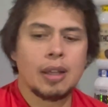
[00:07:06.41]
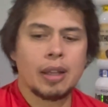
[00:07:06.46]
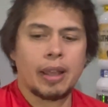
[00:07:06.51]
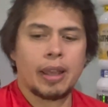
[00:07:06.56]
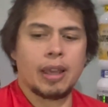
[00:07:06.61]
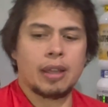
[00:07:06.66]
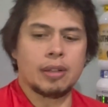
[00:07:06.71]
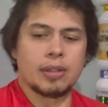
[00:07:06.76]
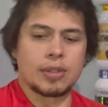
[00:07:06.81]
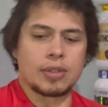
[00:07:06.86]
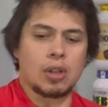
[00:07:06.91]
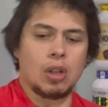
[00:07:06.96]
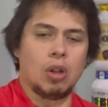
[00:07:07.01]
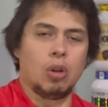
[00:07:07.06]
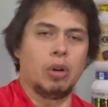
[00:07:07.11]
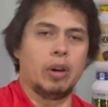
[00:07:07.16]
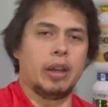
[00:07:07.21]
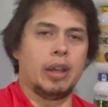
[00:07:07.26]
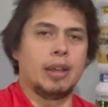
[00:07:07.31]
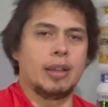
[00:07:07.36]
And as
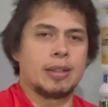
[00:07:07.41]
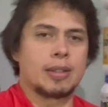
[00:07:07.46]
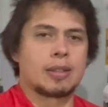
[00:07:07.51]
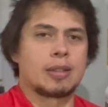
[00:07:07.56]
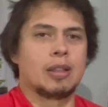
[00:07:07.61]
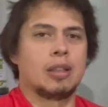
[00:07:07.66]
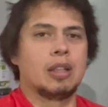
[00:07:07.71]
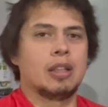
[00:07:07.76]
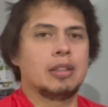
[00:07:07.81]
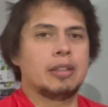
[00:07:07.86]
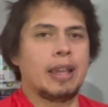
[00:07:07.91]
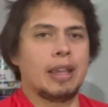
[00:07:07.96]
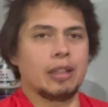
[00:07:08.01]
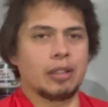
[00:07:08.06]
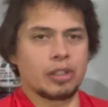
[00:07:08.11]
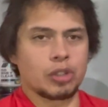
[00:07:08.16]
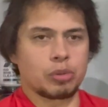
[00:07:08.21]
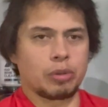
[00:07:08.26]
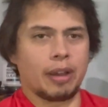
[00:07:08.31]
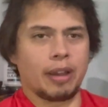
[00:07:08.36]
always,
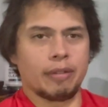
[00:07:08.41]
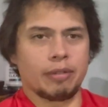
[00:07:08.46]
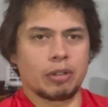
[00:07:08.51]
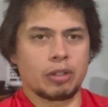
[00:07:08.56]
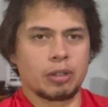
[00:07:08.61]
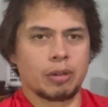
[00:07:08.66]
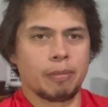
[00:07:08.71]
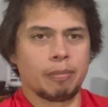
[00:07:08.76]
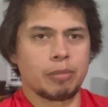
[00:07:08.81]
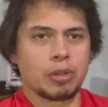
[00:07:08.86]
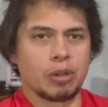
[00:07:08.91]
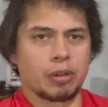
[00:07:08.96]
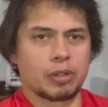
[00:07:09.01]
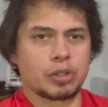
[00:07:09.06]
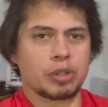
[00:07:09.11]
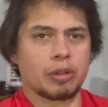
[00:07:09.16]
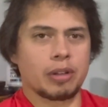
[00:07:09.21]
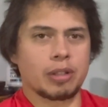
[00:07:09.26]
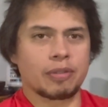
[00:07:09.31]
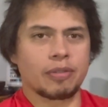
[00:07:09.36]
Daily Driver Pure
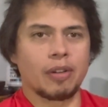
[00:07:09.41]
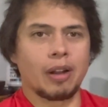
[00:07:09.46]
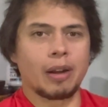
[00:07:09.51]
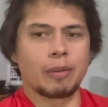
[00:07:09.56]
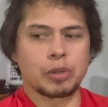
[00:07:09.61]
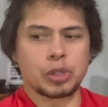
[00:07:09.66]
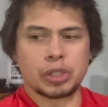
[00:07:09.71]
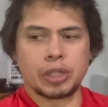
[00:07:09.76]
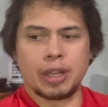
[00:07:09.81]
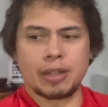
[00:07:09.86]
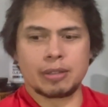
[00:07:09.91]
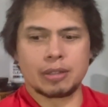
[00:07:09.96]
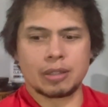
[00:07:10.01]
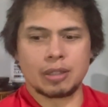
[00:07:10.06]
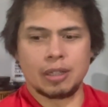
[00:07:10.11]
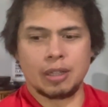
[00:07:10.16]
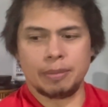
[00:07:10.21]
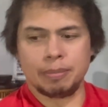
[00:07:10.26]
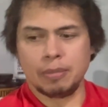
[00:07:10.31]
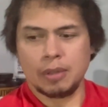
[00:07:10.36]
Choice Farm Shaker
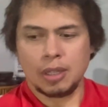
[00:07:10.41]
Cup.